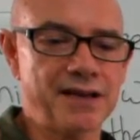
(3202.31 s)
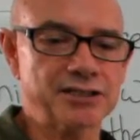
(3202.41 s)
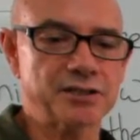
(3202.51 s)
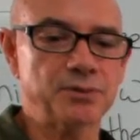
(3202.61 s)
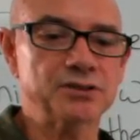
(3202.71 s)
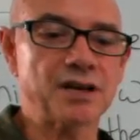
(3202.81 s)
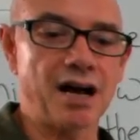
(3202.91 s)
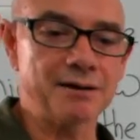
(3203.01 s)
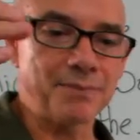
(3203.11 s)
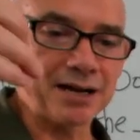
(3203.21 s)
vegetables
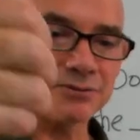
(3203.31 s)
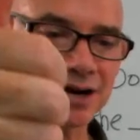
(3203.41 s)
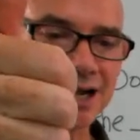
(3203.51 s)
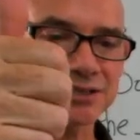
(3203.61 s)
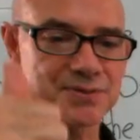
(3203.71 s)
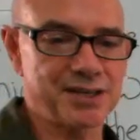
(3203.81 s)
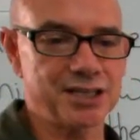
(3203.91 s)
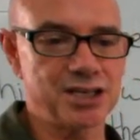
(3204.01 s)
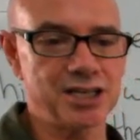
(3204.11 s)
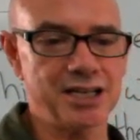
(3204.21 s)
on my rice. Very
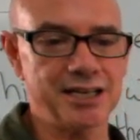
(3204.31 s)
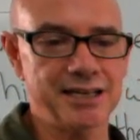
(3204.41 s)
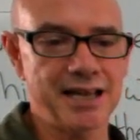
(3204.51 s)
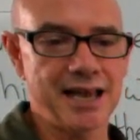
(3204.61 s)
good.